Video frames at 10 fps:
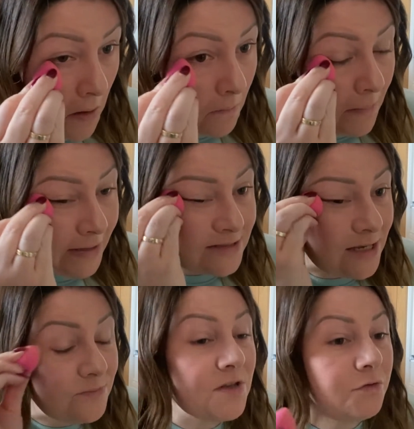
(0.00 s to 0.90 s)
The amount of
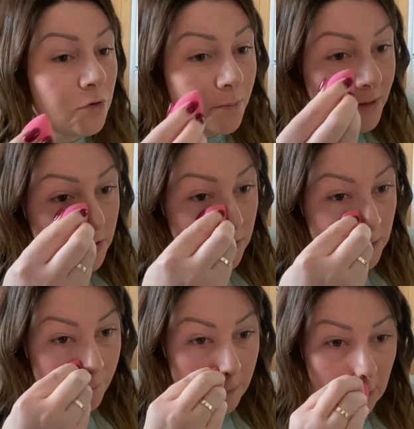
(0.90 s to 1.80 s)
times I've thought about doing this
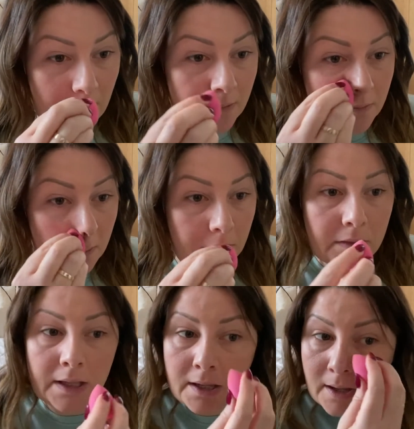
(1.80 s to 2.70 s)
video and I
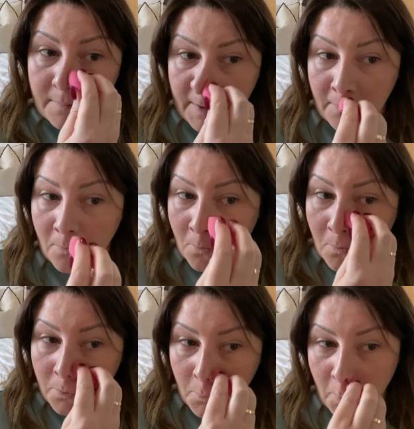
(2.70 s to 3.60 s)
think about all
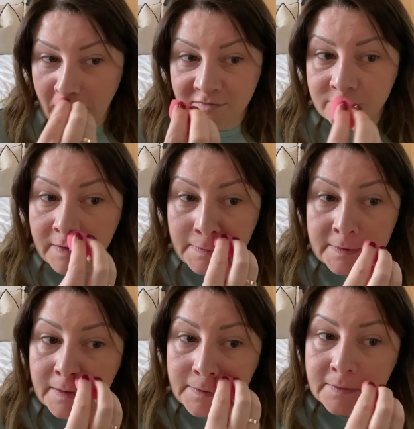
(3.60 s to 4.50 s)
the weird
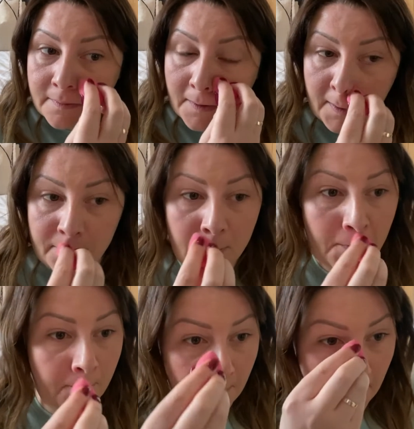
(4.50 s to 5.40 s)
faces I pull.